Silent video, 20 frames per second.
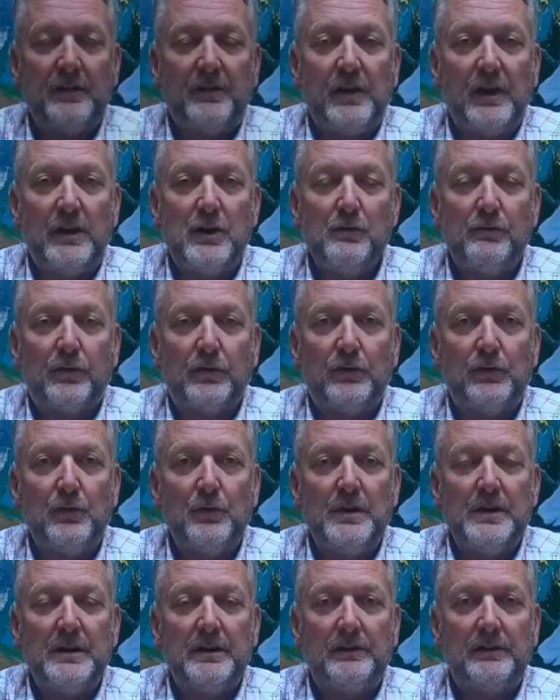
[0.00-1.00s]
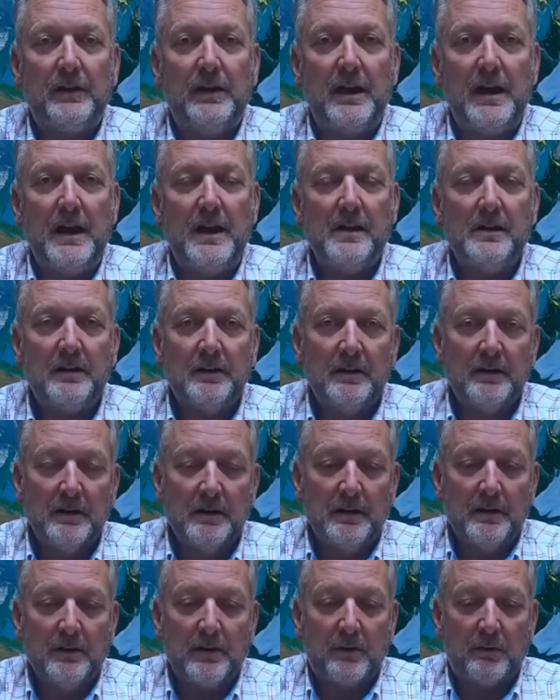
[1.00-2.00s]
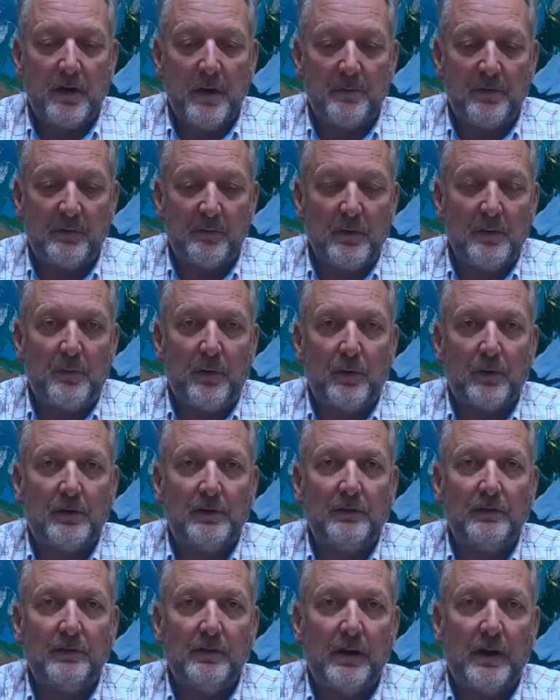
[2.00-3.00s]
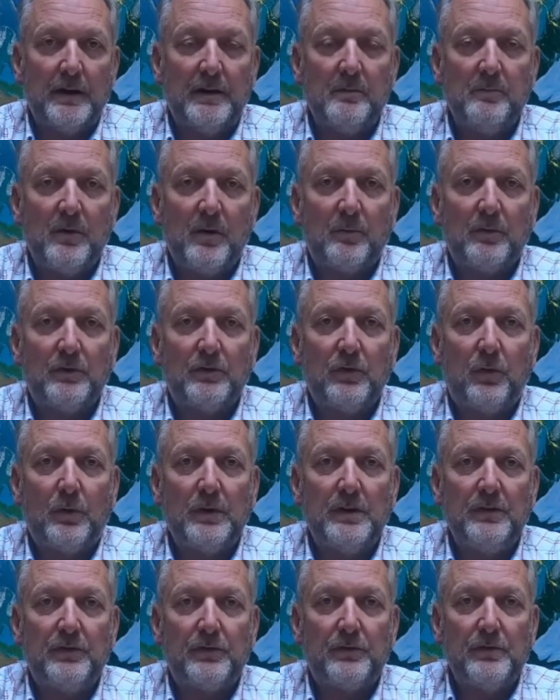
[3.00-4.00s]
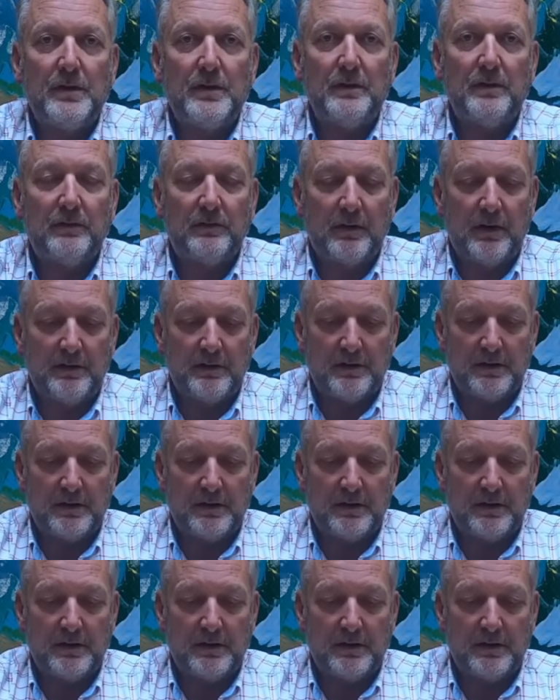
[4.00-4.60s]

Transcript: thank you for tuning in today. The Ramthun Report, item number 23 is on the